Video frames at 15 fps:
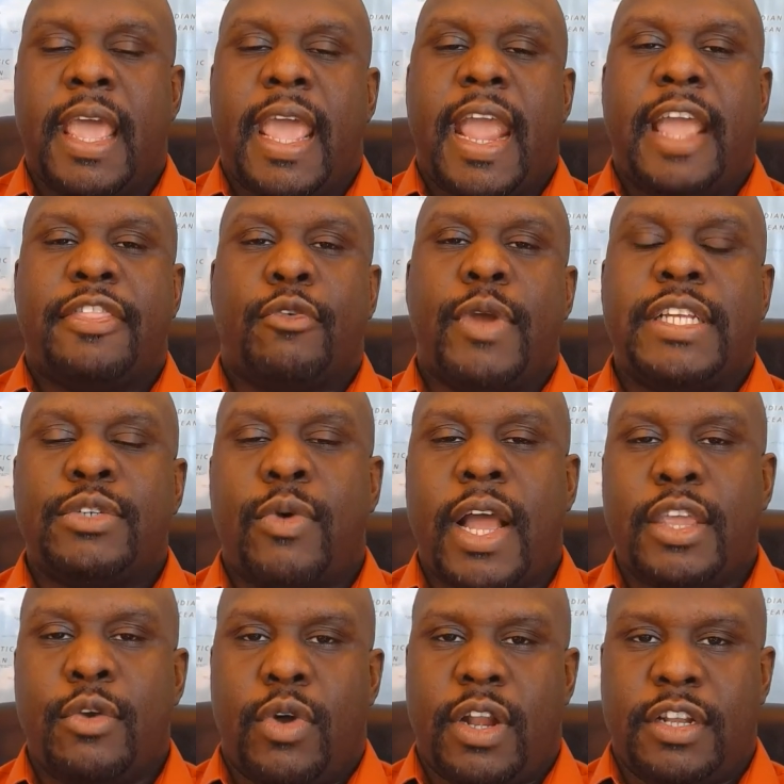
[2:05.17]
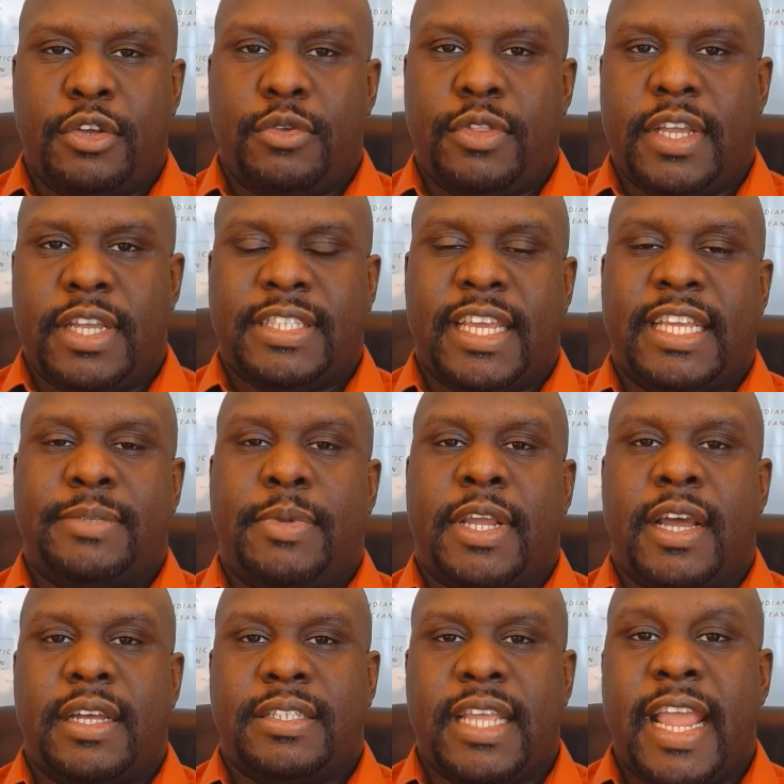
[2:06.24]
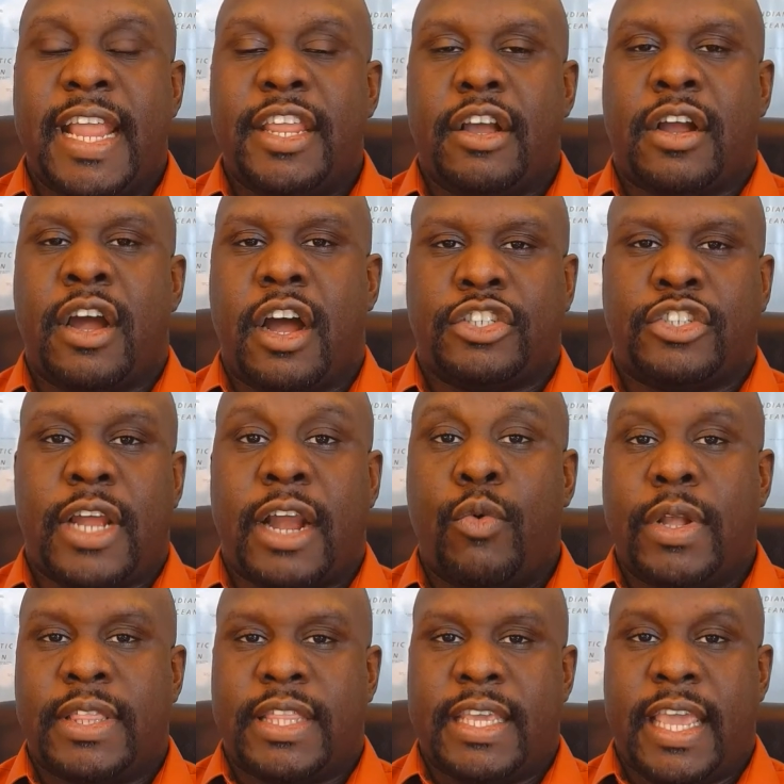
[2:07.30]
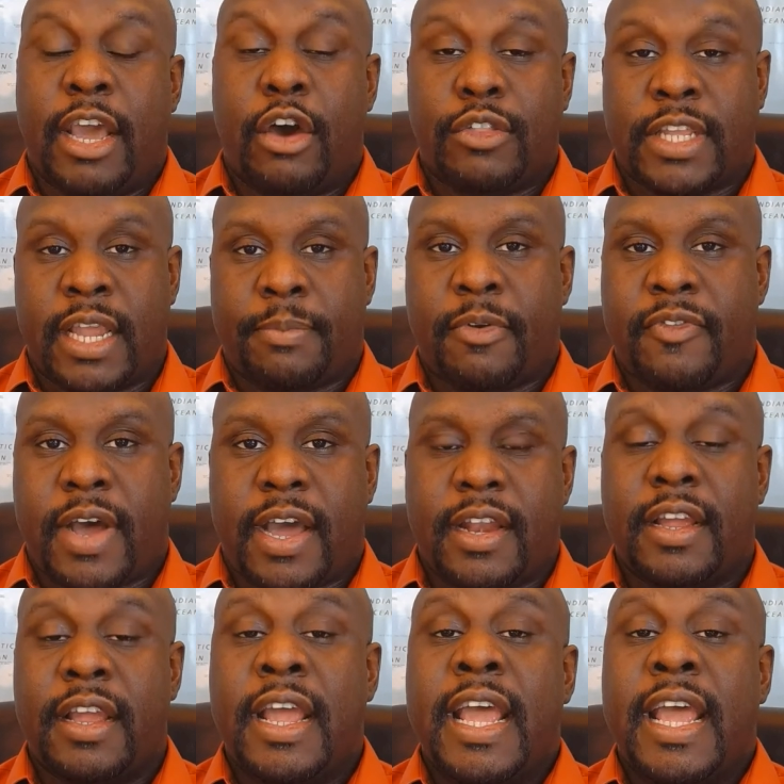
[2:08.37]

And the reason why you wanna do this is because in your contract with the healthcare provider,